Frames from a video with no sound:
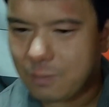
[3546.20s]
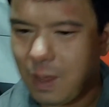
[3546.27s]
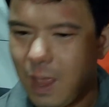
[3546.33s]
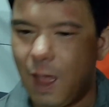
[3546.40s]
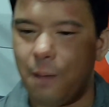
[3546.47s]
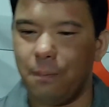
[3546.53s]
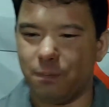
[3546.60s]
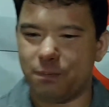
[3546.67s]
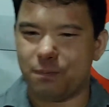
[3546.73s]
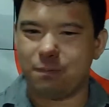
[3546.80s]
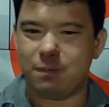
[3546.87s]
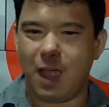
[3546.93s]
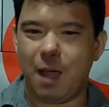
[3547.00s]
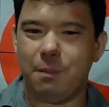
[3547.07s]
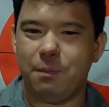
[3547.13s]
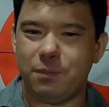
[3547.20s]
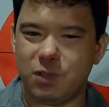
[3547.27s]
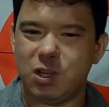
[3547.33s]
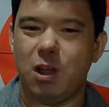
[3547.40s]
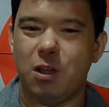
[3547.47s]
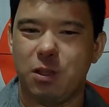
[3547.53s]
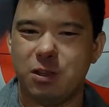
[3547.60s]
yeah.
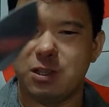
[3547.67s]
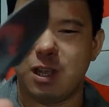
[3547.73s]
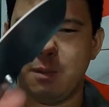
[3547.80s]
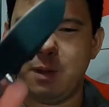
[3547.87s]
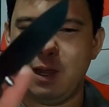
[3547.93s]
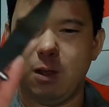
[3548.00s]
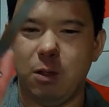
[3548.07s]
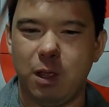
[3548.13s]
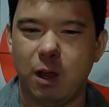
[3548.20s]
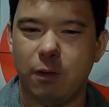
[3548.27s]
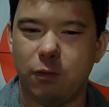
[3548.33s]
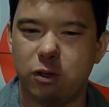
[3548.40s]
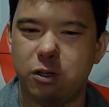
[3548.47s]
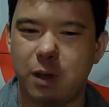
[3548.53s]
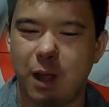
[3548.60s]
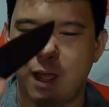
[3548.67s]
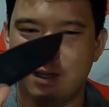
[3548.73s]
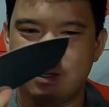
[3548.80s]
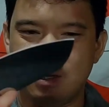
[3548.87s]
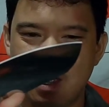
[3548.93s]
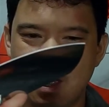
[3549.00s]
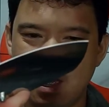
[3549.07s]
Jonathan's gonna be only here for 2
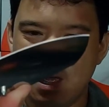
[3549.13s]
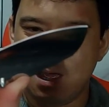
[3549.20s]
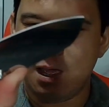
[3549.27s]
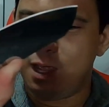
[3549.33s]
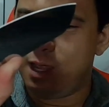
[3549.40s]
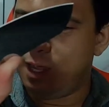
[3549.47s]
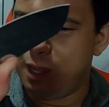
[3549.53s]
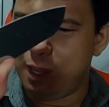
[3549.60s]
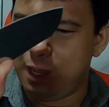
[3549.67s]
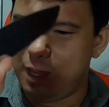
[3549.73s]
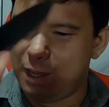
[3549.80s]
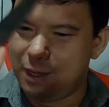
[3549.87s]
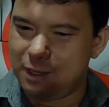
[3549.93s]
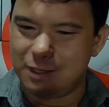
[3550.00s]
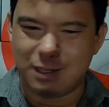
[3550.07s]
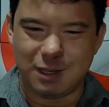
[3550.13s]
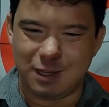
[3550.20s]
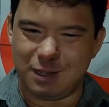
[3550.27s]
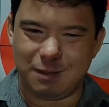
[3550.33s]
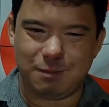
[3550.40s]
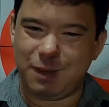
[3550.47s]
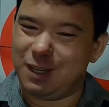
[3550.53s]
days.
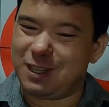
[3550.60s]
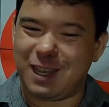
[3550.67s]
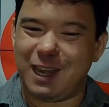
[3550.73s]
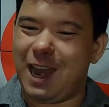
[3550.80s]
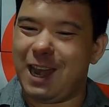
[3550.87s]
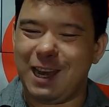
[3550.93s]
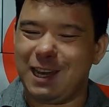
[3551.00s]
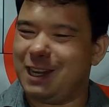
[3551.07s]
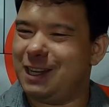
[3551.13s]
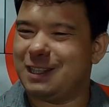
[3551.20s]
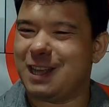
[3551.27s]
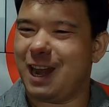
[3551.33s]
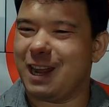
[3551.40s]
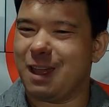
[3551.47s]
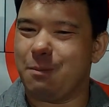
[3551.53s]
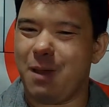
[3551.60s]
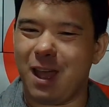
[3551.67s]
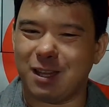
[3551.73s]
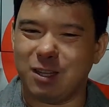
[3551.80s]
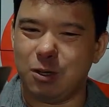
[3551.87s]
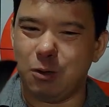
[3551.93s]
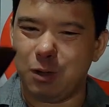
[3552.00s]
He's Canadian. He's got to get
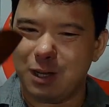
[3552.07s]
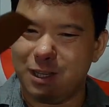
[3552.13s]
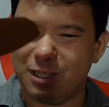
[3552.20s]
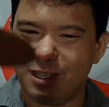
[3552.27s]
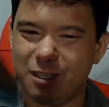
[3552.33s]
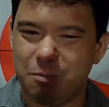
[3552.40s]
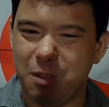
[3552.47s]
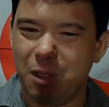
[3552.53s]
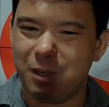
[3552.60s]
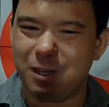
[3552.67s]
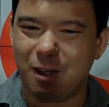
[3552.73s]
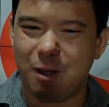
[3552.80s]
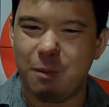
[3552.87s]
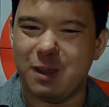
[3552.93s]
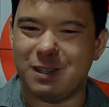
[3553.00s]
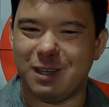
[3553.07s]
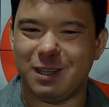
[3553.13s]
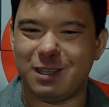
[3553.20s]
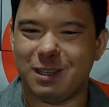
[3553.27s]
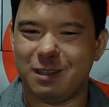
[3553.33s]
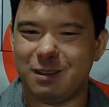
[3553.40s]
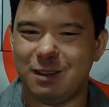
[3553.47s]
back to doing his military
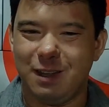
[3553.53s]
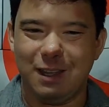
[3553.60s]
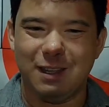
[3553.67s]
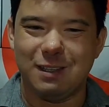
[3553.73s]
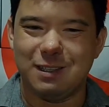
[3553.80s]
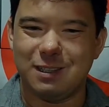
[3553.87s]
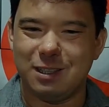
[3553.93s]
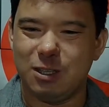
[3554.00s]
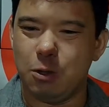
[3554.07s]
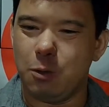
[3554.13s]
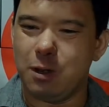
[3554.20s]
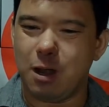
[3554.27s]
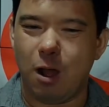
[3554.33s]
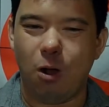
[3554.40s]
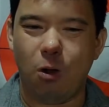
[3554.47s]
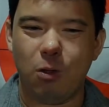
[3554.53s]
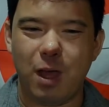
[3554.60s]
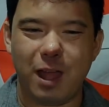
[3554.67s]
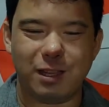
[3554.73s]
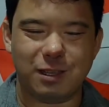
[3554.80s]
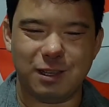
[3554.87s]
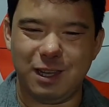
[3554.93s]
business. He is doing all
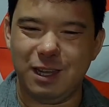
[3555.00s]
that.